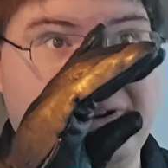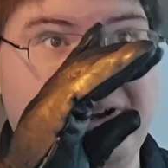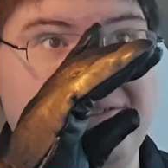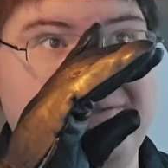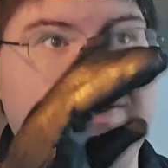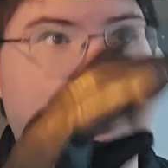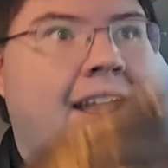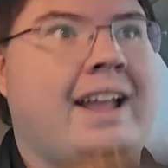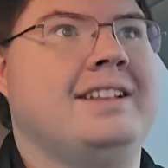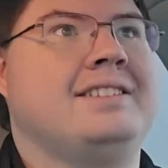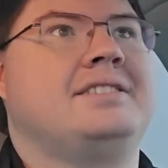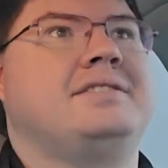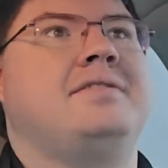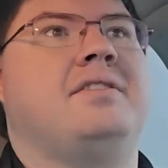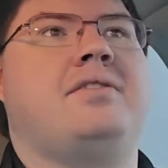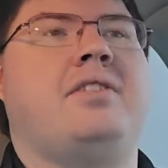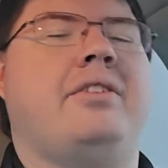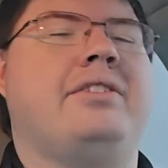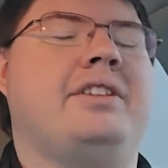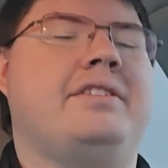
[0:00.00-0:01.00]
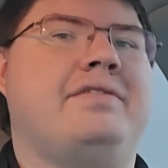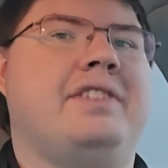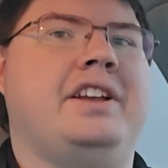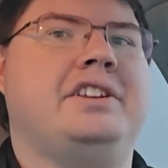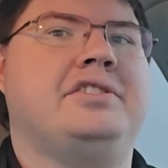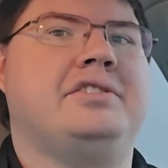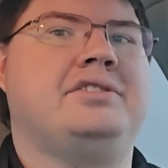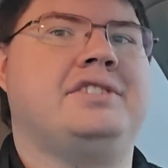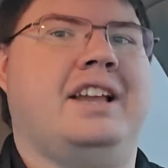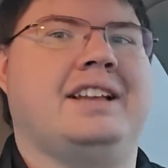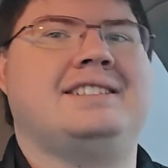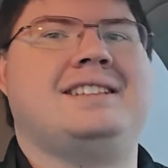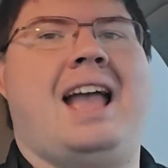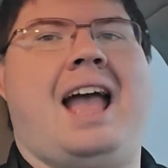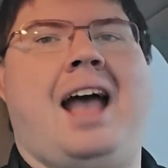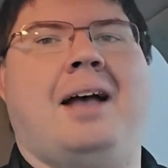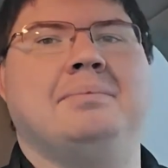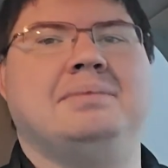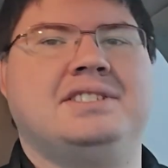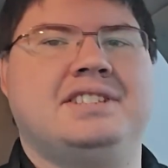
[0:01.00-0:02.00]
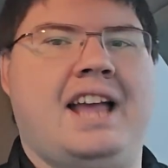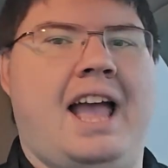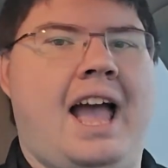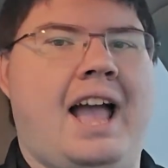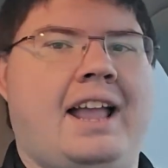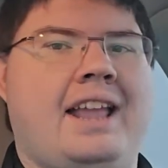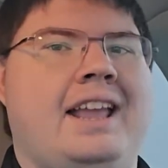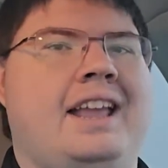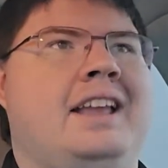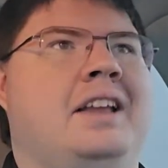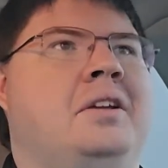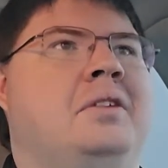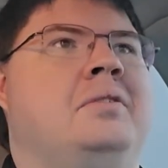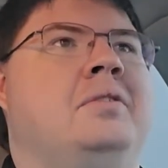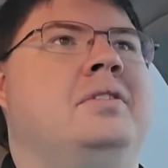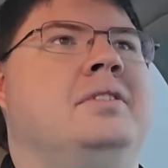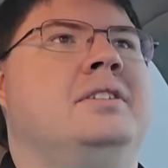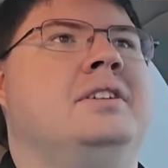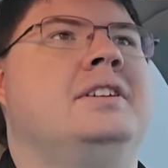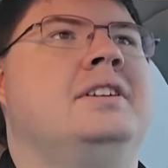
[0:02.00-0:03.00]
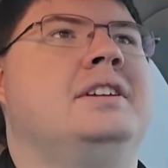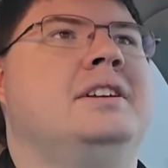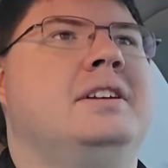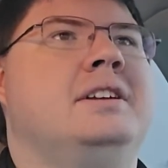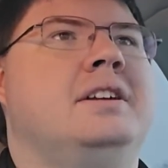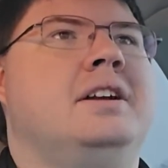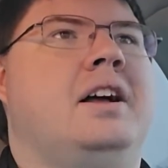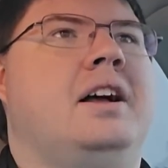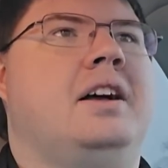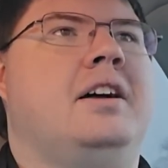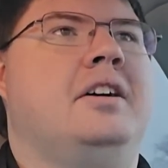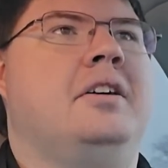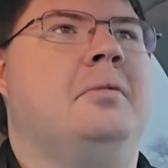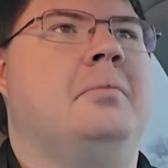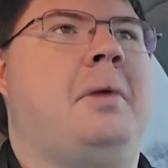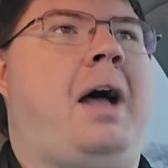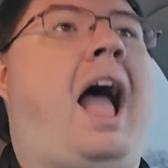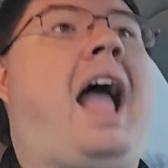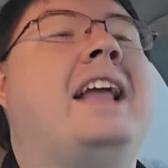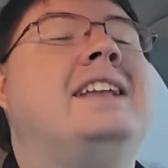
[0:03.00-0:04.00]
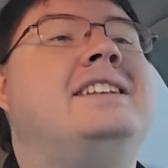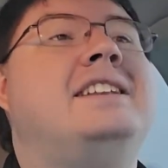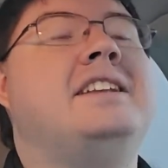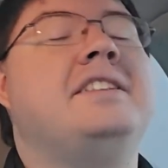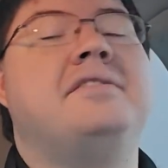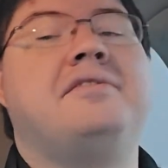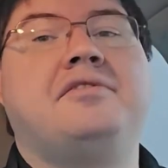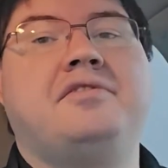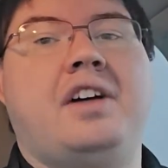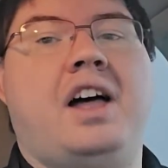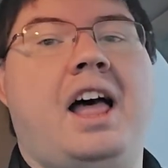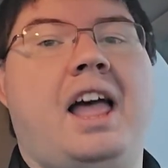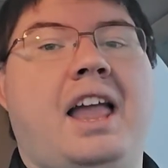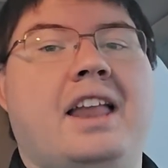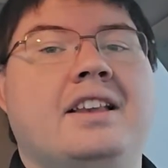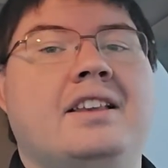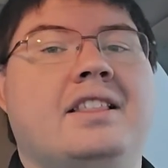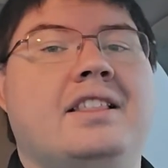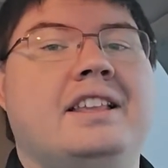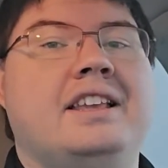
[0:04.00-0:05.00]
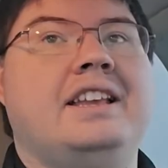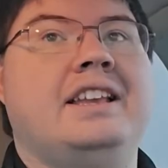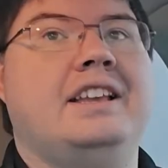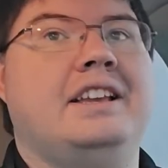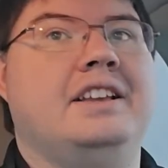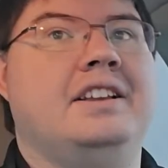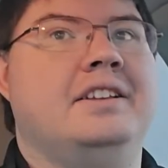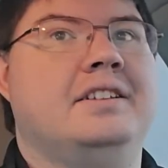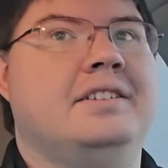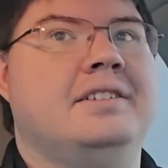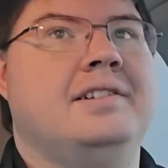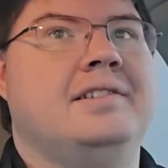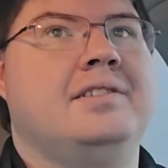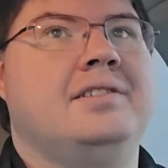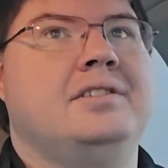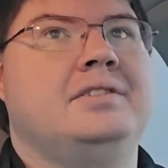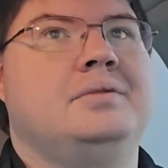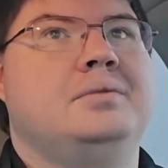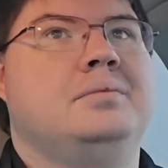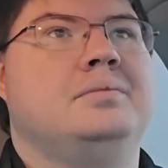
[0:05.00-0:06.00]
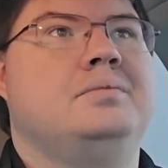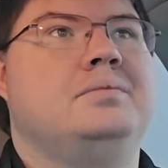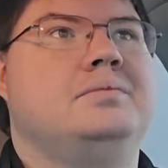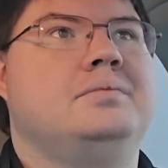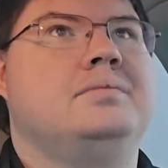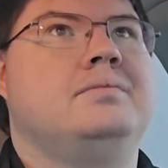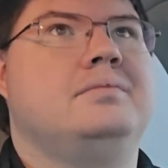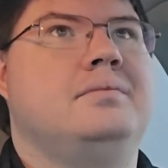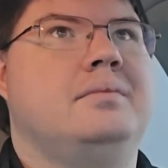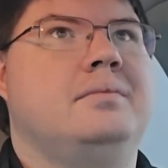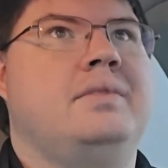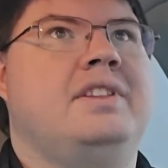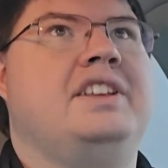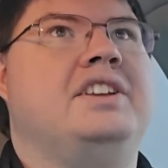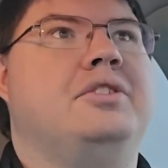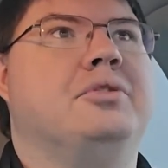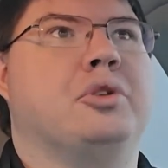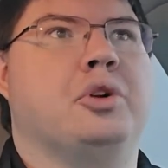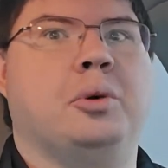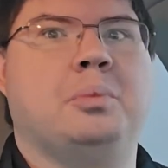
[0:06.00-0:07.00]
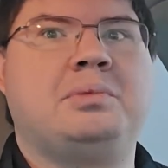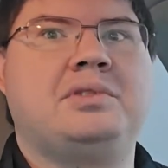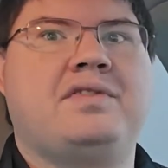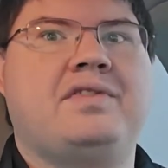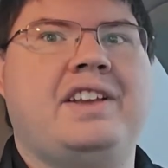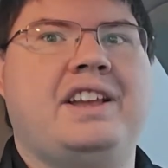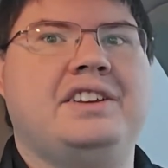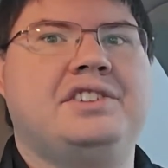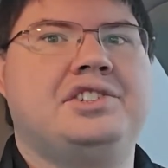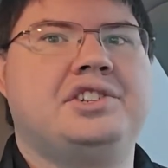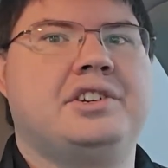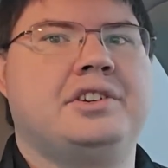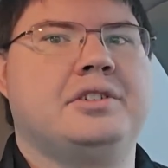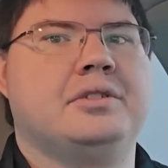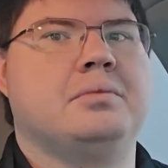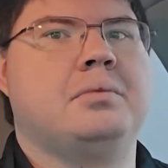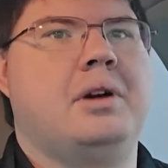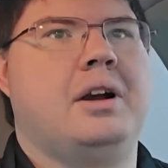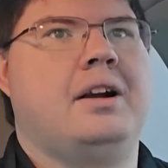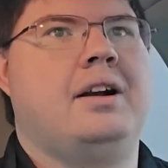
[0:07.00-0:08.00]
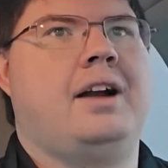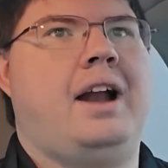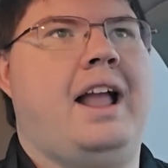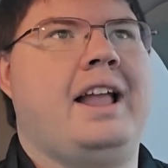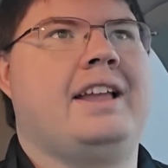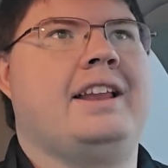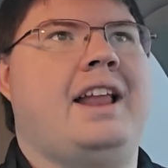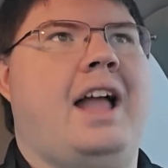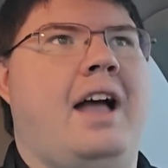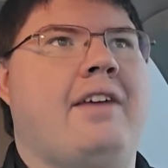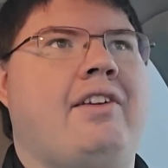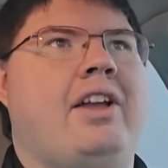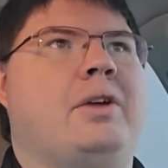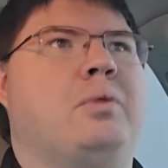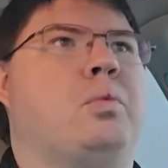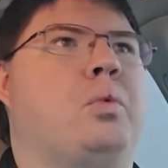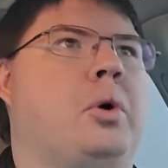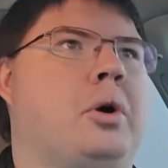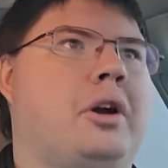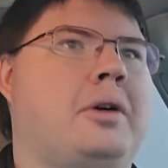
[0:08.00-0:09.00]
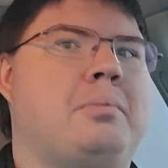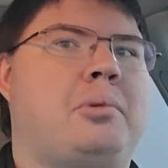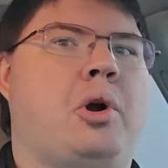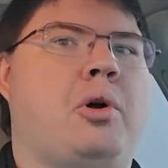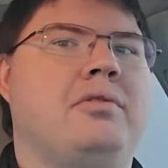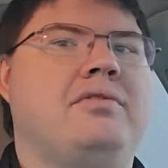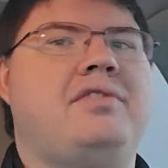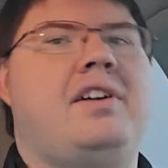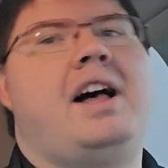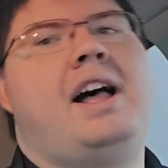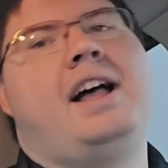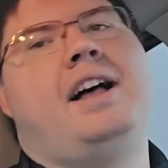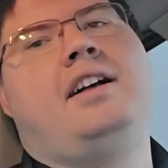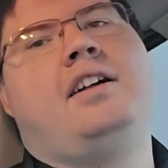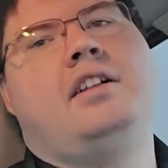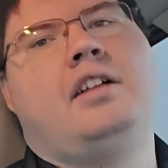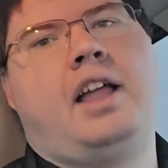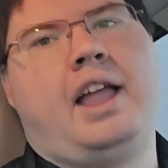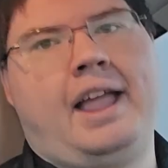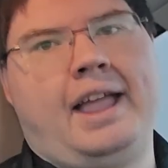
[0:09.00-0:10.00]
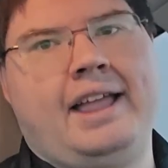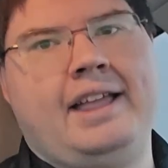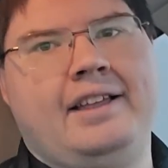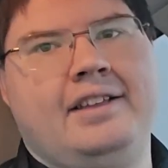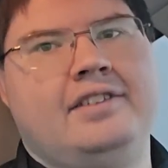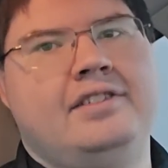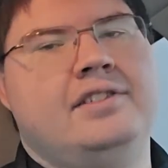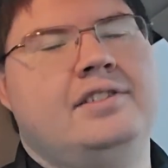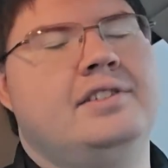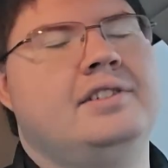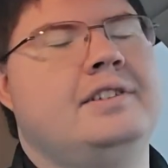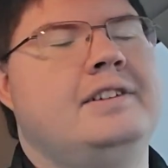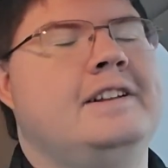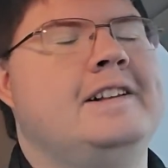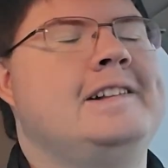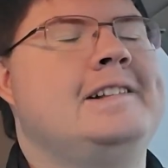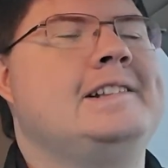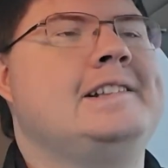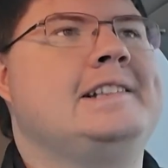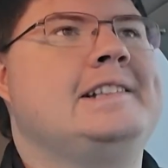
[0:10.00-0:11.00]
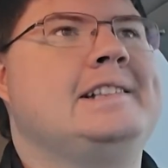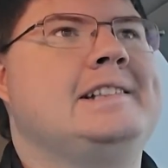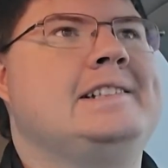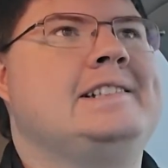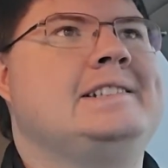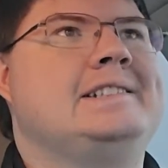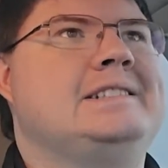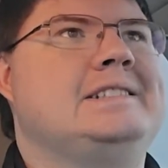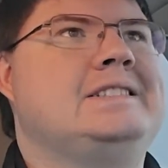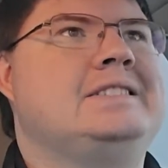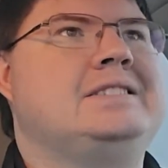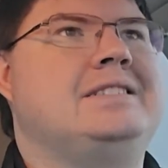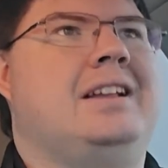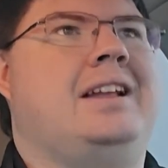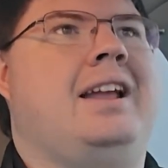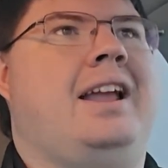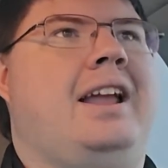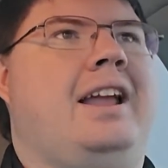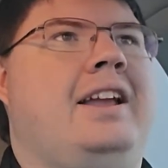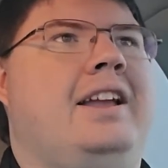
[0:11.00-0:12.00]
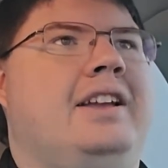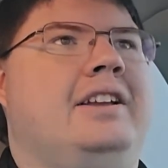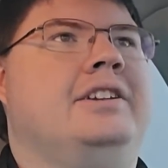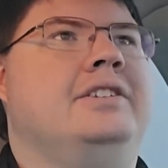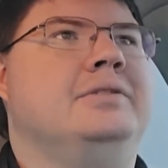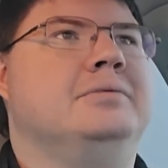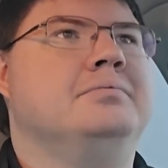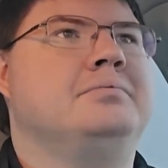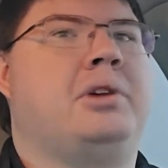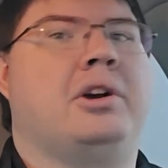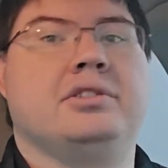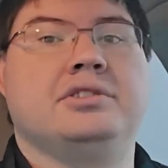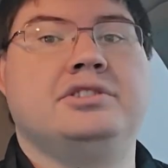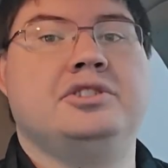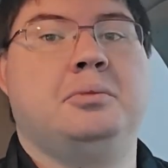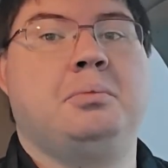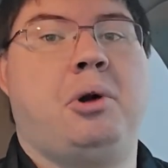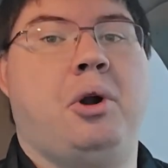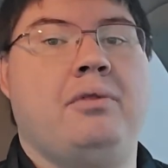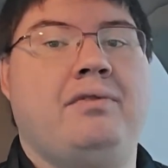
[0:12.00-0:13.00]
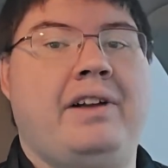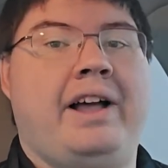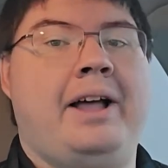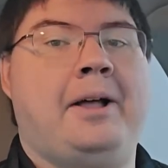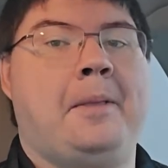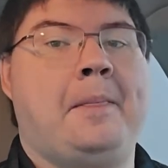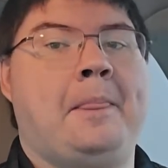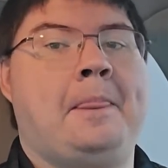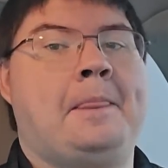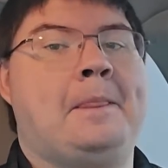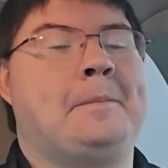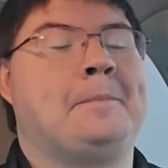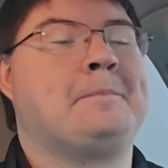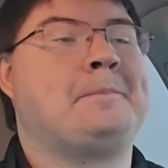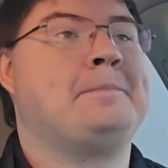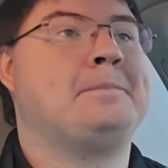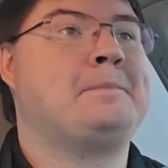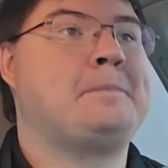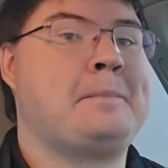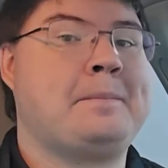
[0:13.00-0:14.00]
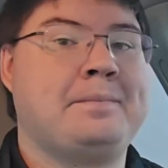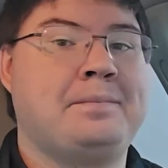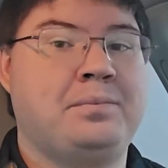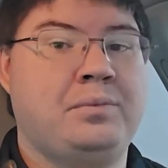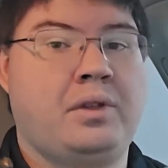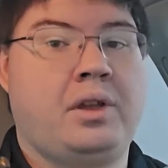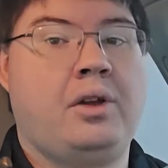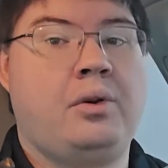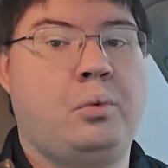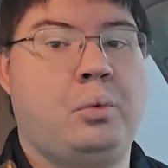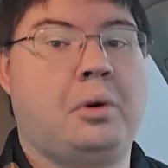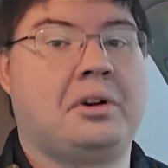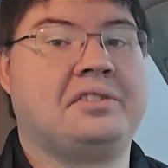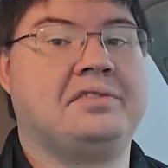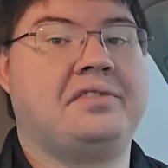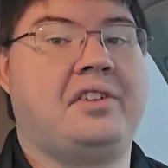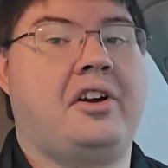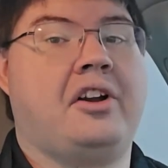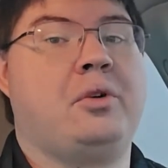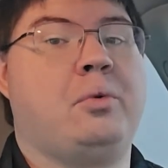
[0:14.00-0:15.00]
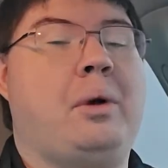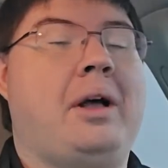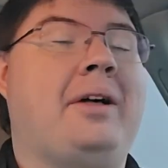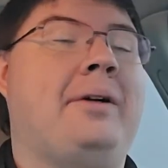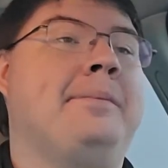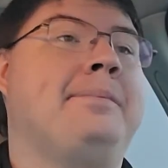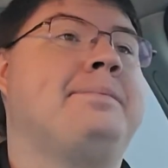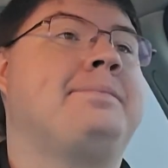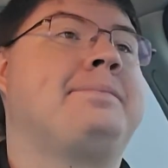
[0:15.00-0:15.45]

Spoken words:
advanced Vivaldi features like tab stacking. I did find the groups feature where I could have a work profile and a personal profile. Worked very well.